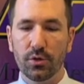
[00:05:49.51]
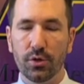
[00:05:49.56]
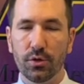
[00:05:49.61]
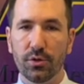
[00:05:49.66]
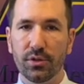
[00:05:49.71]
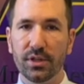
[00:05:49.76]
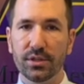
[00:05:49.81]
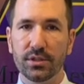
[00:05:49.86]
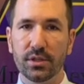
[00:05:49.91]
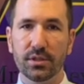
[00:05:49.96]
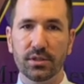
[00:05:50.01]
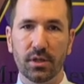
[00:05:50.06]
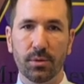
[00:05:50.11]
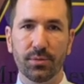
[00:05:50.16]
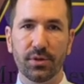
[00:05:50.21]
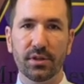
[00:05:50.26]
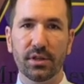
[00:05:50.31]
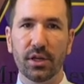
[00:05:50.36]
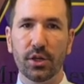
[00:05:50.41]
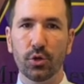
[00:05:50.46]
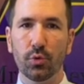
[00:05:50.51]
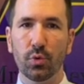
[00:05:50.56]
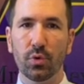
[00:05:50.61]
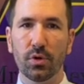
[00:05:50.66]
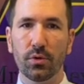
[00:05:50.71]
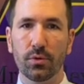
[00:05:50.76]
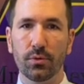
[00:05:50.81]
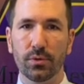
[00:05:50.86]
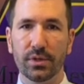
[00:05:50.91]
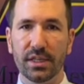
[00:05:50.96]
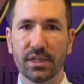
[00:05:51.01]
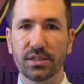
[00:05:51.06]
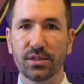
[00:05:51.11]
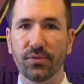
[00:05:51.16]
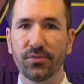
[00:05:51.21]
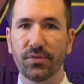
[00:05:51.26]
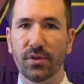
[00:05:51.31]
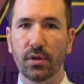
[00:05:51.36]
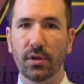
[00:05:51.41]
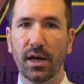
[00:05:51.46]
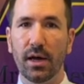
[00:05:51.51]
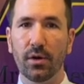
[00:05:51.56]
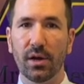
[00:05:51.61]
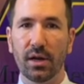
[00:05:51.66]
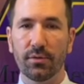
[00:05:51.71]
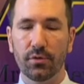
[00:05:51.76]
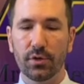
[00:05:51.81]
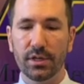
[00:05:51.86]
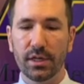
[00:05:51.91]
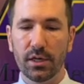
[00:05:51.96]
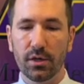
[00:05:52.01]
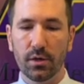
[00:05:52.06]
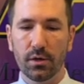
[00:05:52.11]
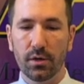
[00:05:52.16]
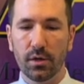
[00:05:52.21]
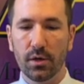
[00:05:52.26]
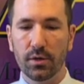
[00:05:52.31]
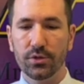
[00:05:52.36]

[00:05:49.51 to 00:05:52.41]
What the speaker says: This is something that you will need to fill out every year.